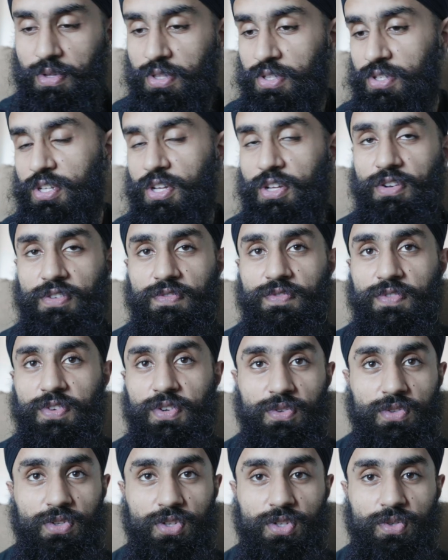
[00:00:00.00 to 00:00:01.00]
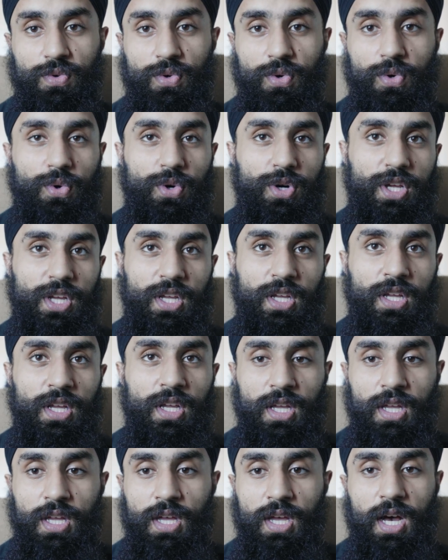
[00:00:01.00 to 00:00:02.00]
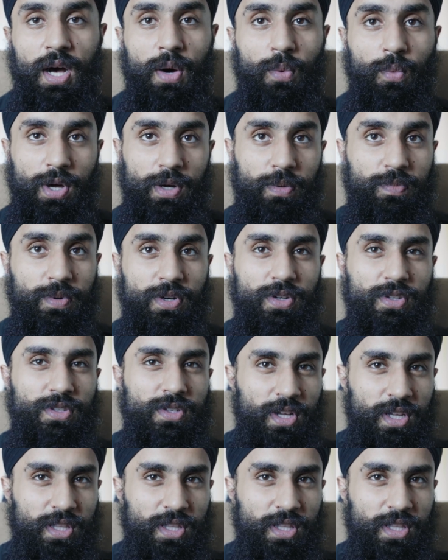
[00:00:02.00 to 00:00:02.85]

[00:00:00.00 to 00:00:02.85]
instead of, you know, just recording 1 person.